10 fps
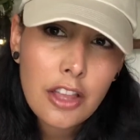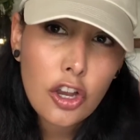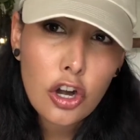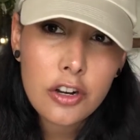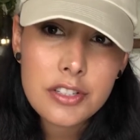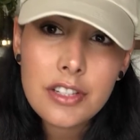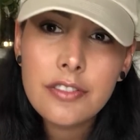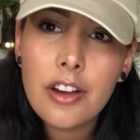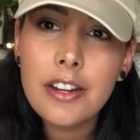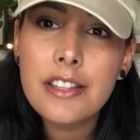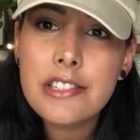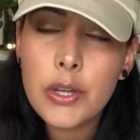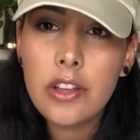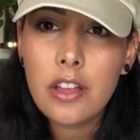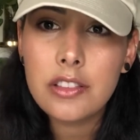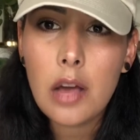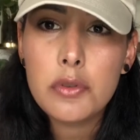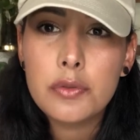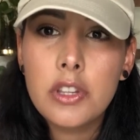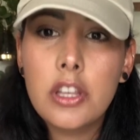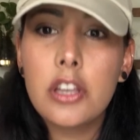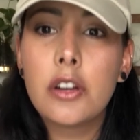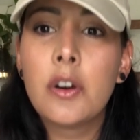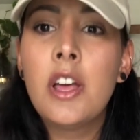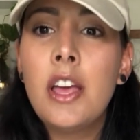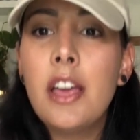cursive on it, so I thought that was really cute.